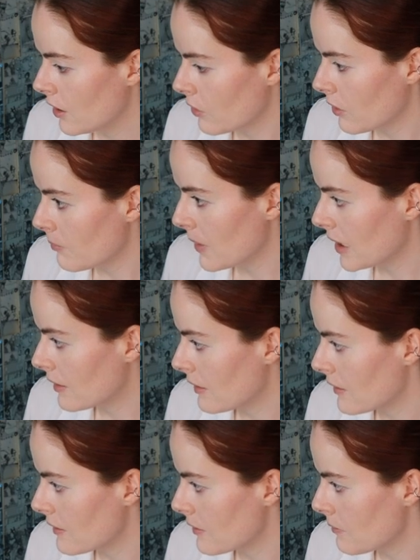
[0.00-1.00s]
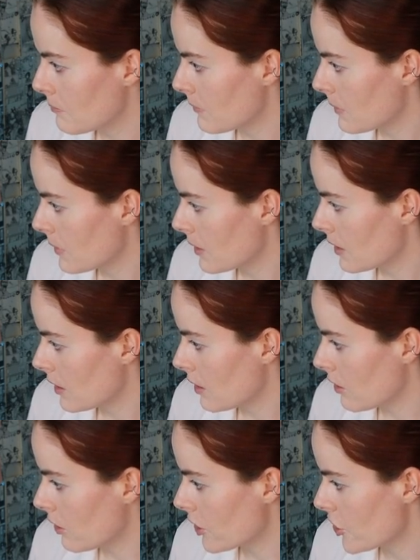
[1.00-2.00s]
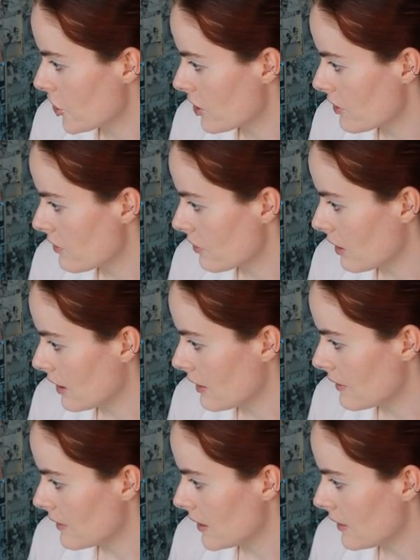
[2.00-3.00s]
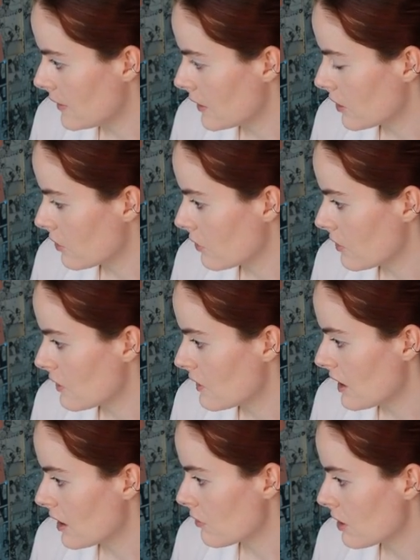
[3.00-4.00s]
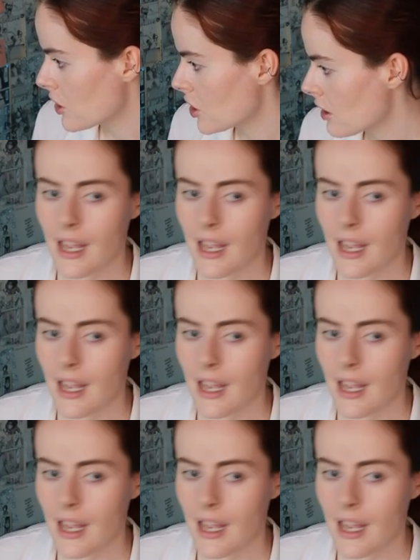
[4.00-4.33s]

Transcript: You can make this larger so that it's easier to distinguish.